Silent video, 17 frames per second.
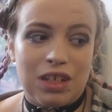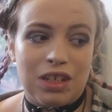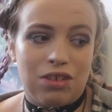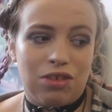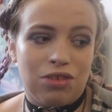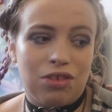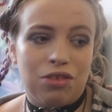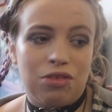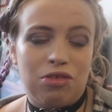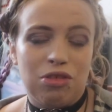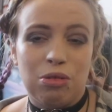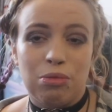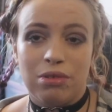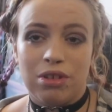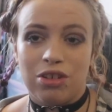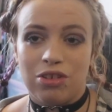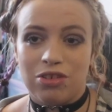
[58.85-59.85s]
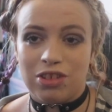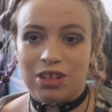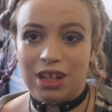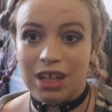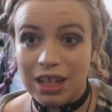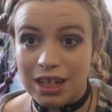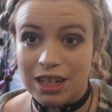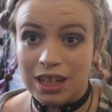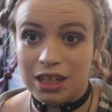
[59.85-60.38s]
It doesn't normally just
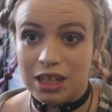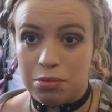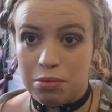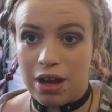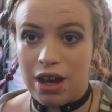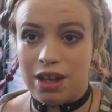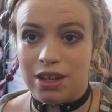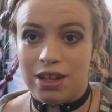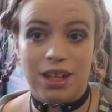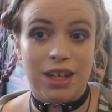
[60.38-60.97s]
click and you're bad.